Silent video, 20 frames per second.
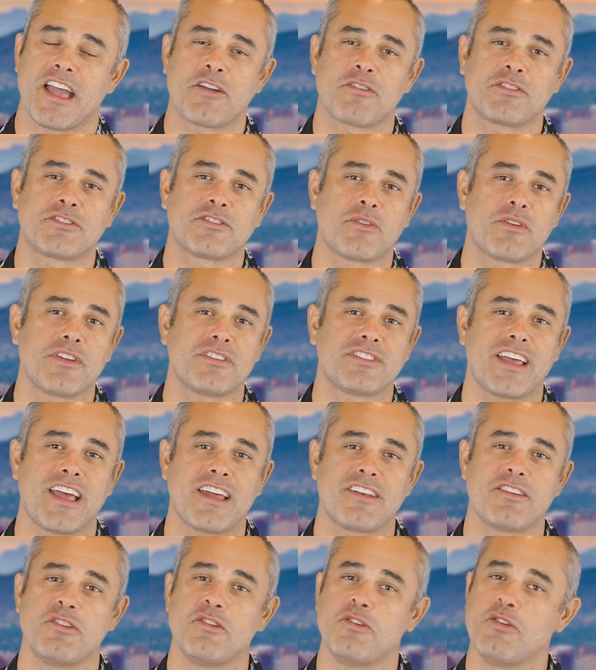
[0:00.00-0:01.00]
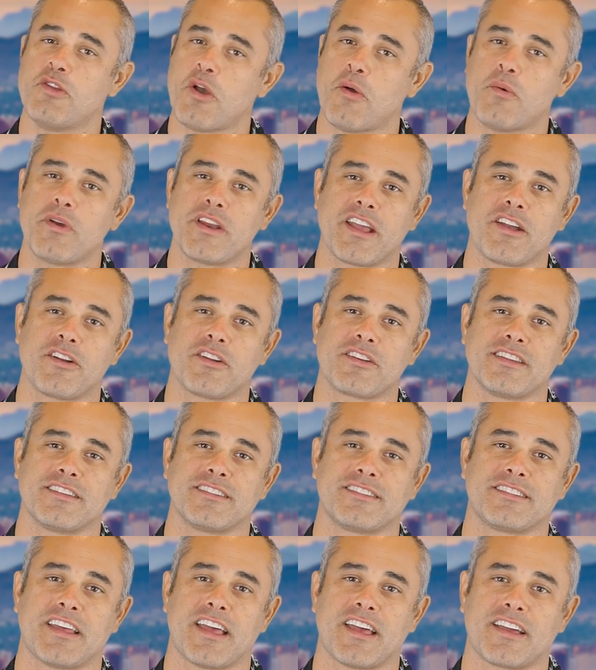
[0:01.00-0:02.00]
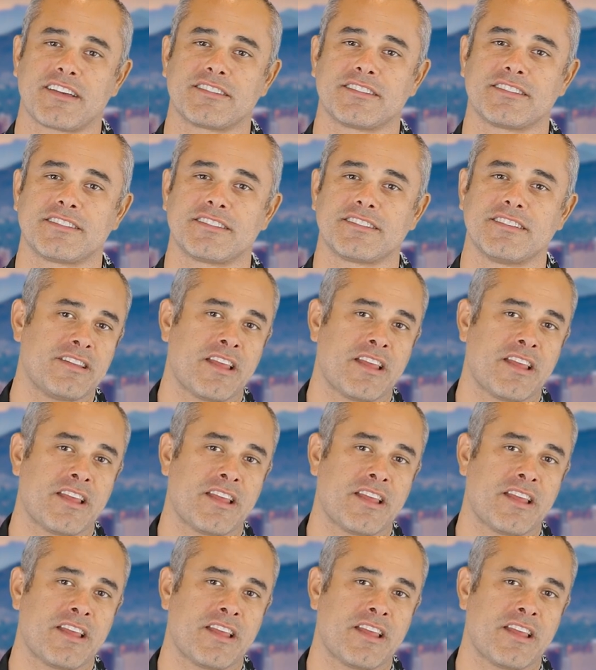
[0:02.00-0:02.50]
Arizona's had no inheritance tax.